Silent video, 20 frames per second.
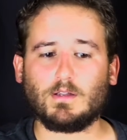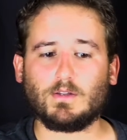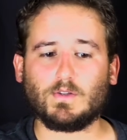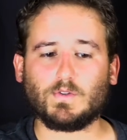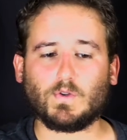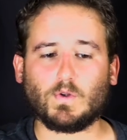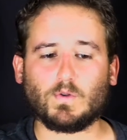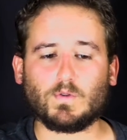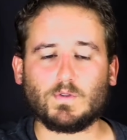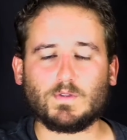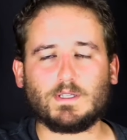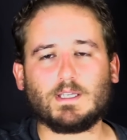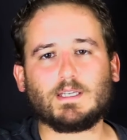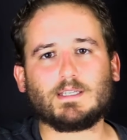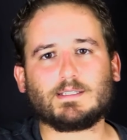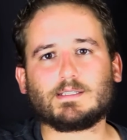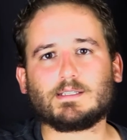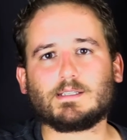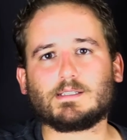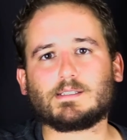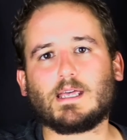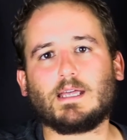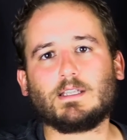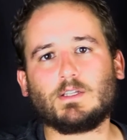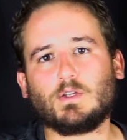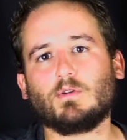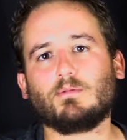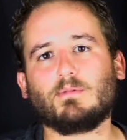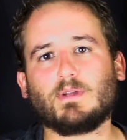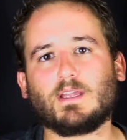So this is a
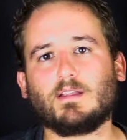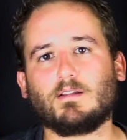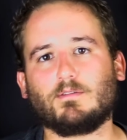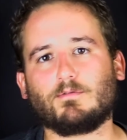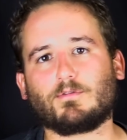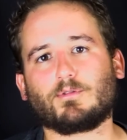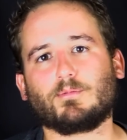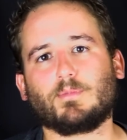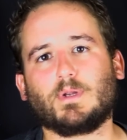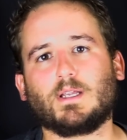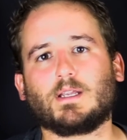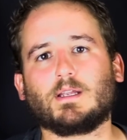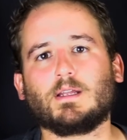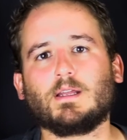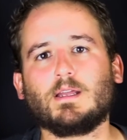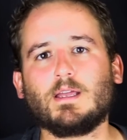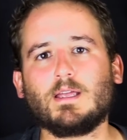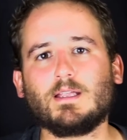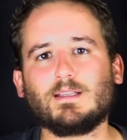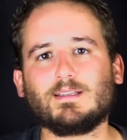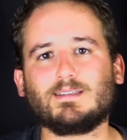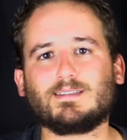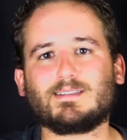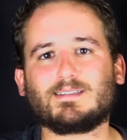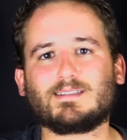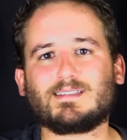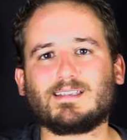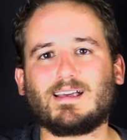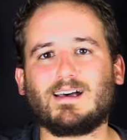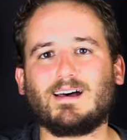new beginning for me.
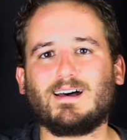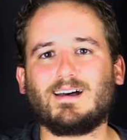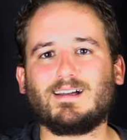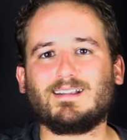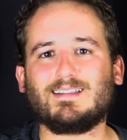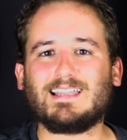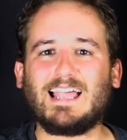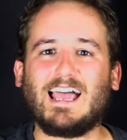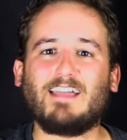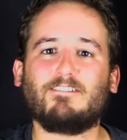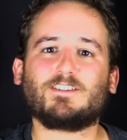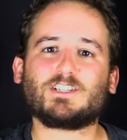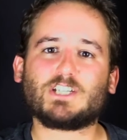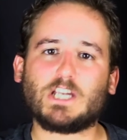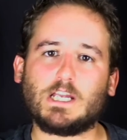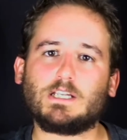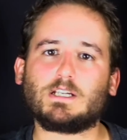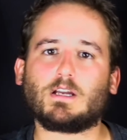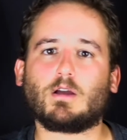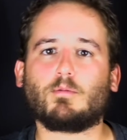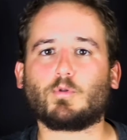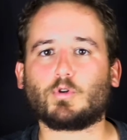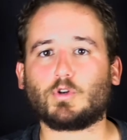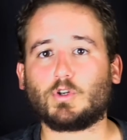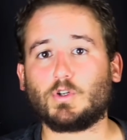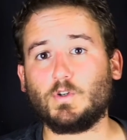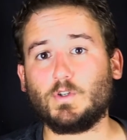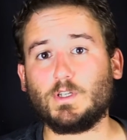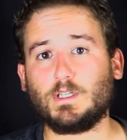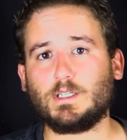This is a life-changing
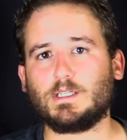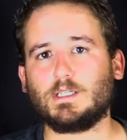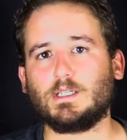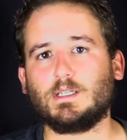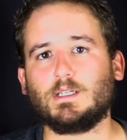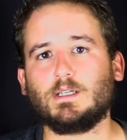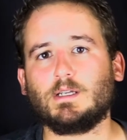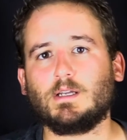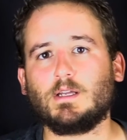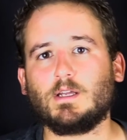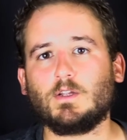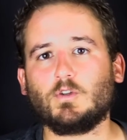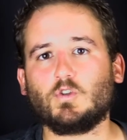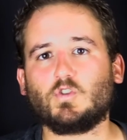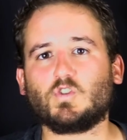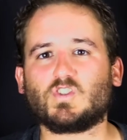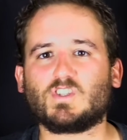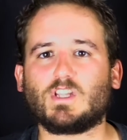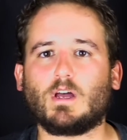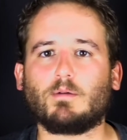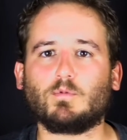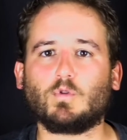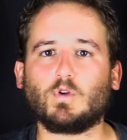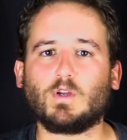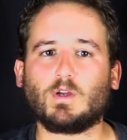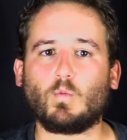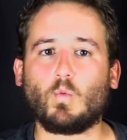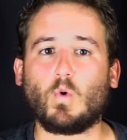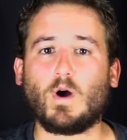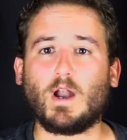opportunity to stop
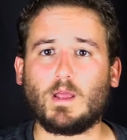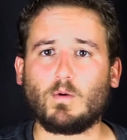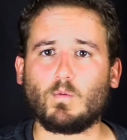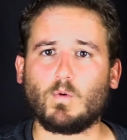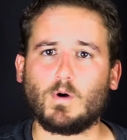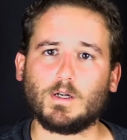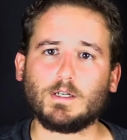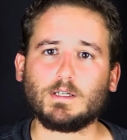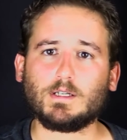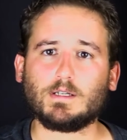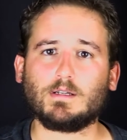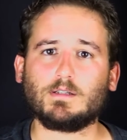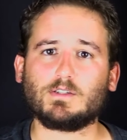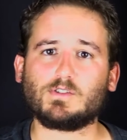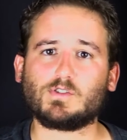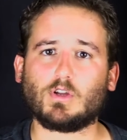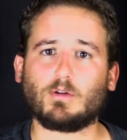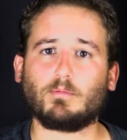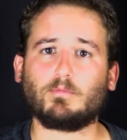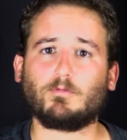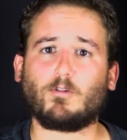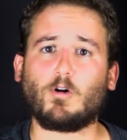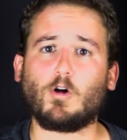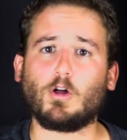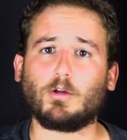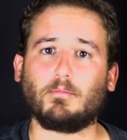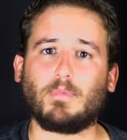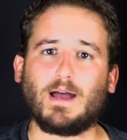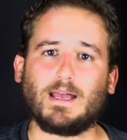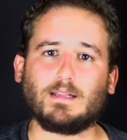doing what I want, stop
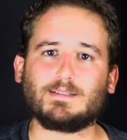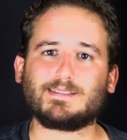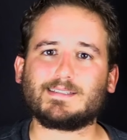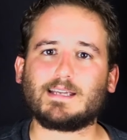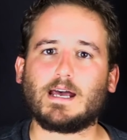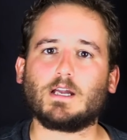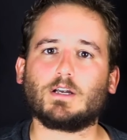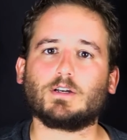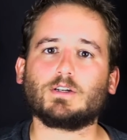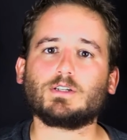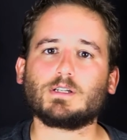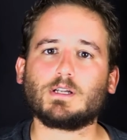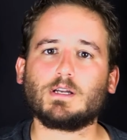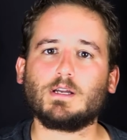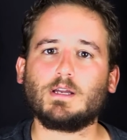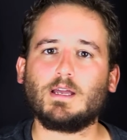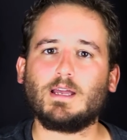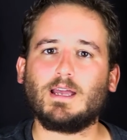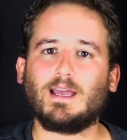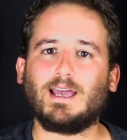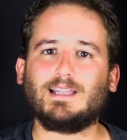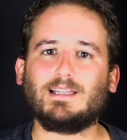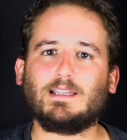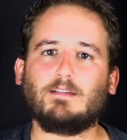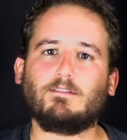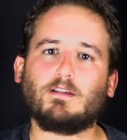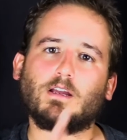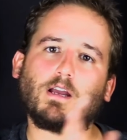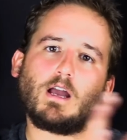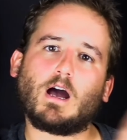following my desires, and
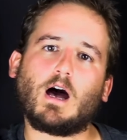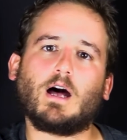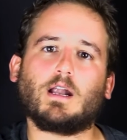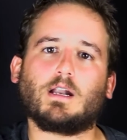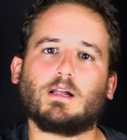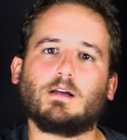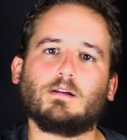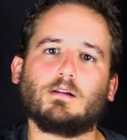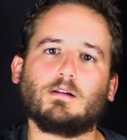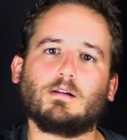letting God